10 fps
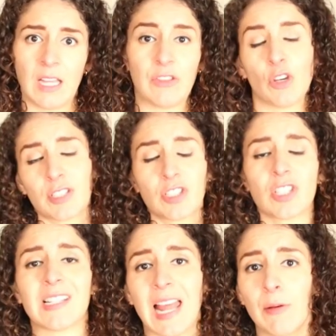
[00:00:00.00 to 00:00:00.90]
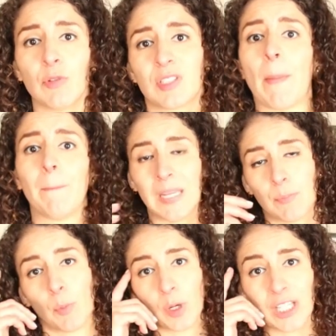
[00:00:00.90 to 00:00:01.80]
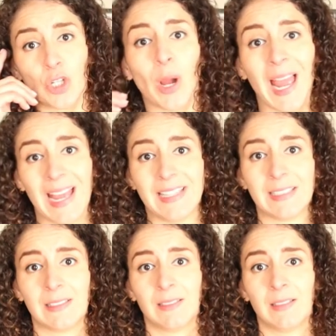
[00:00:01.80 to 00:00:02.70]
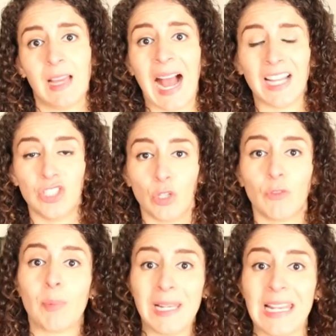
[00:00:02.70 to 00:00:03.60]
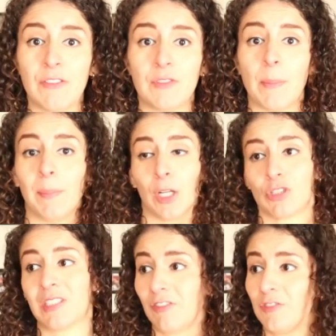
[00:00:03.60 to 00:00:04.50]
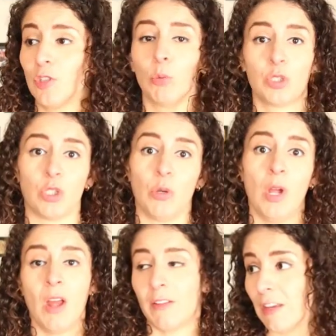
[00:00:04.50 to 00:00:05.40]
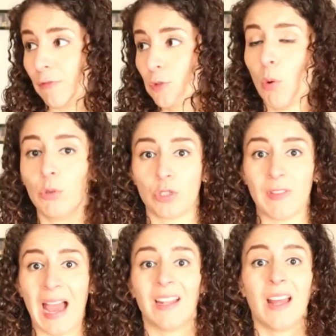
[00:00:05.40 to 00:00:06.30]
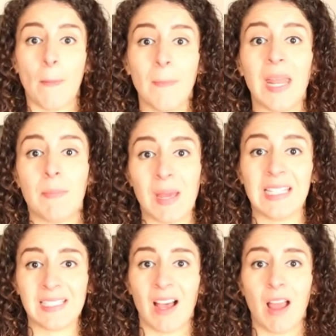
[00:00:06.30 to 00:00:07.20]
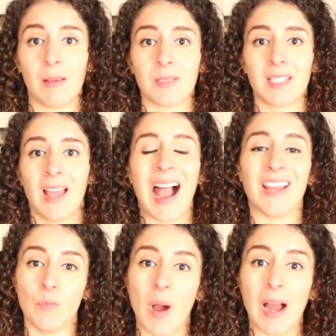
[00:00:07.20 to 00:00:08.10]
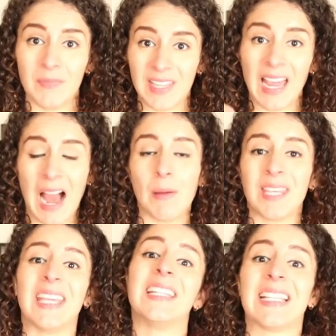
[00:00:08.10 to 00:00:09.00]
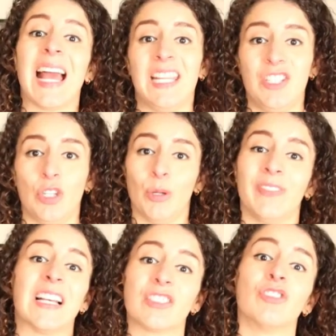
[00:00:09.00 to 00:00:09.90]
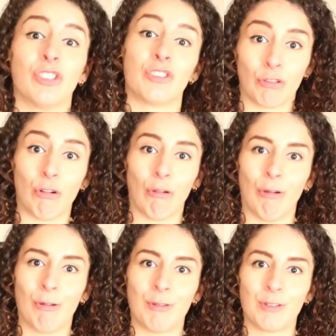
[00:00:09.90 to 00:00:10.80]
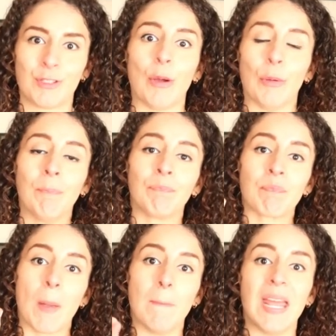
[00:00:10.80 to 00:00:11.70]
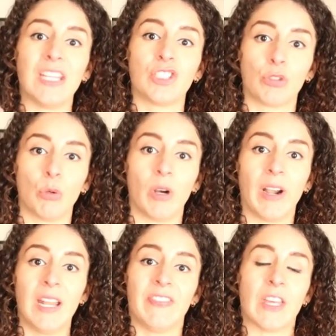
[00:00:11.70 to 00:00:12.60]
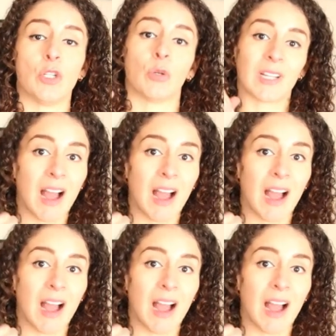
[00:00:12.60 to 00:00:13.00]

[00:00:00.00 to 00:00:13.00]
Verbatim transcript: Those are just labels that people put in your head and you've believed them because they've told you, they've told you that many, many times. I, I, I'm here telling you that's not true. So make sure that you're